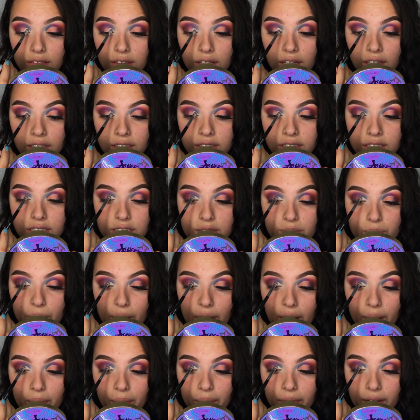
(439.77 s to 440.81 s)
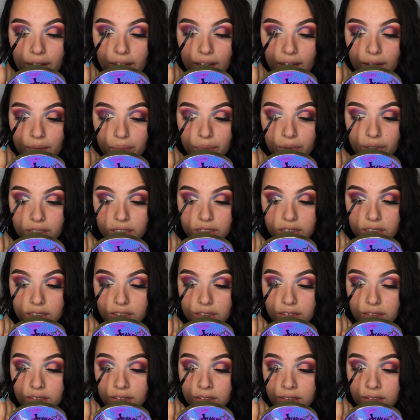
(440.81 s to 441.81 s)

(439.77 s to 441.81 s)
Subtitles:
I just pat my brush.